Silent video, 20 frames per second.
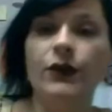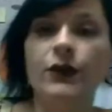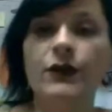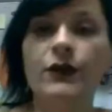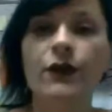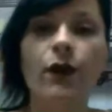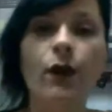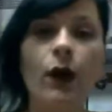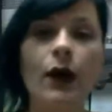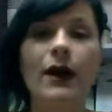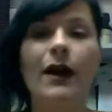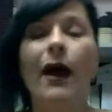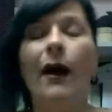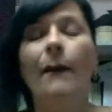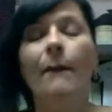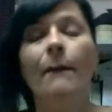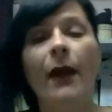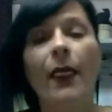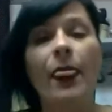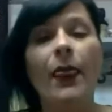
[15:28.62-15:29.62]
use for it.
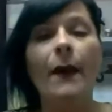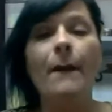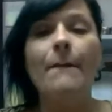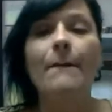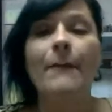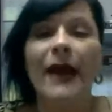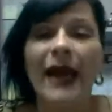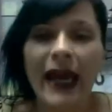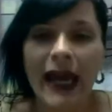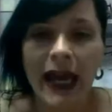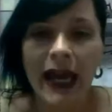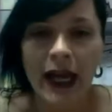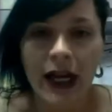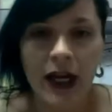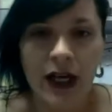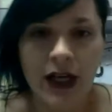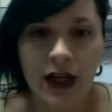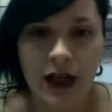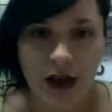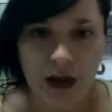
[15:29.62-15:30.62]
But the
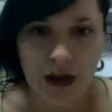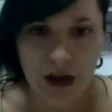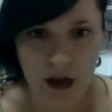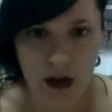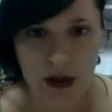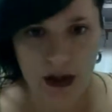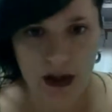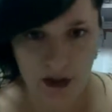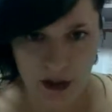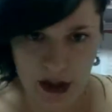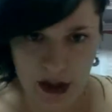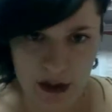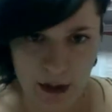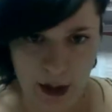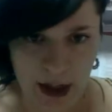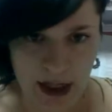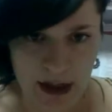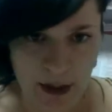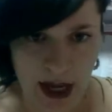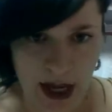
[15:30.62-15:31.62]
main use for these
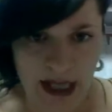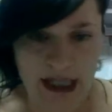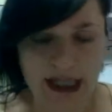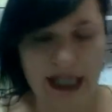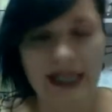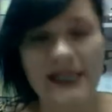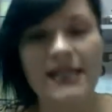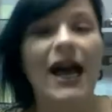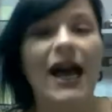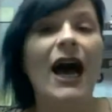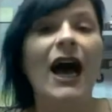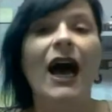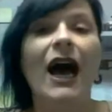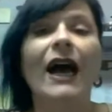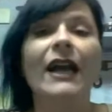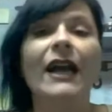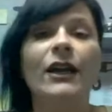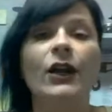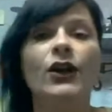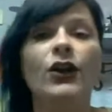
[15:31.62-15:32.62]
rice bags is a
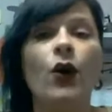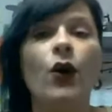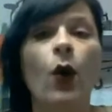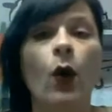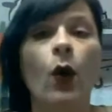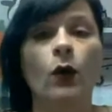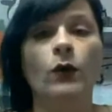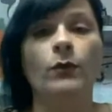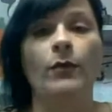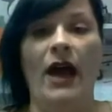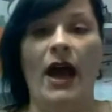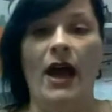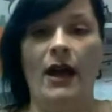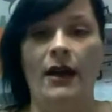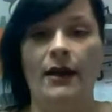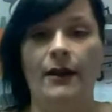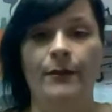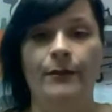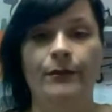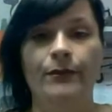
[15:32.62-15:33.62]
hot and cold
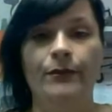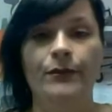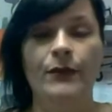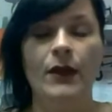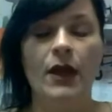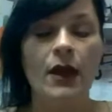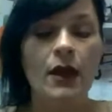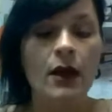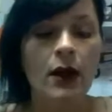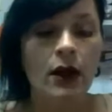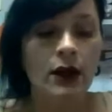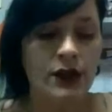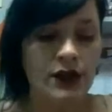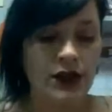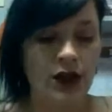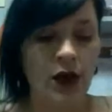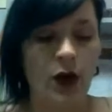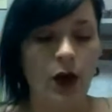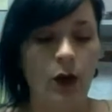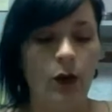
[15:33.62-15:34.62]
pack.
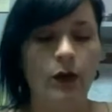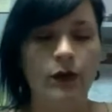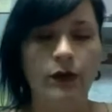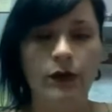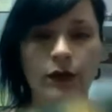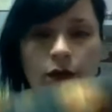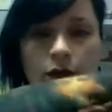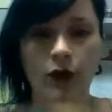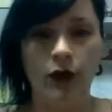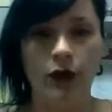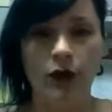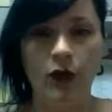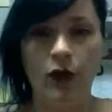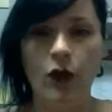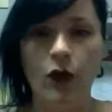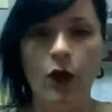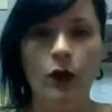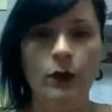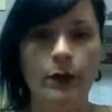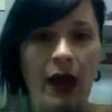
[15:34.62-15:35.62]
So,
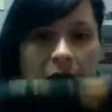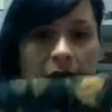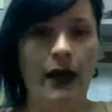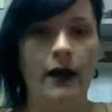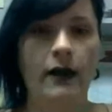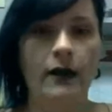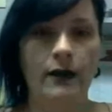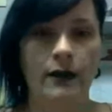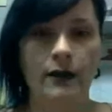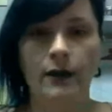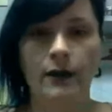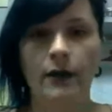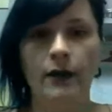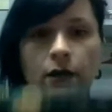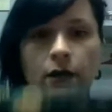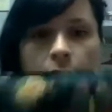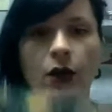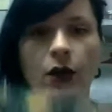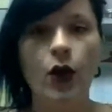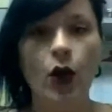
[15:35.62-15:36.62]
cold pack.
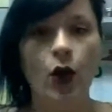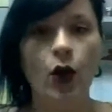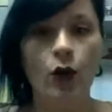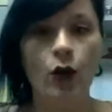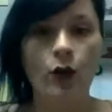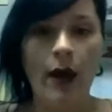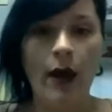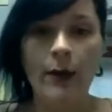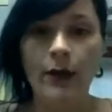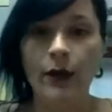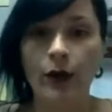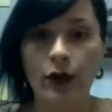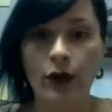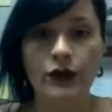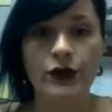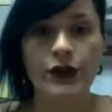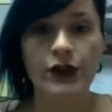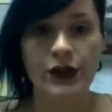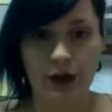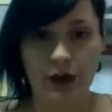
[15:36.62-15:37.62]
Grab a
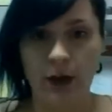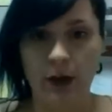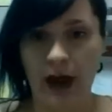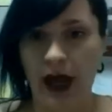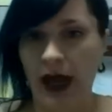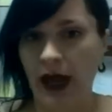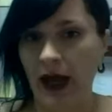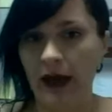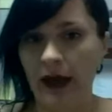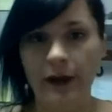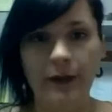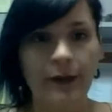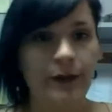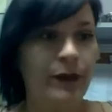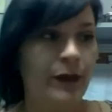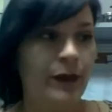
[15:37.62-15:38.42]
grocery store bag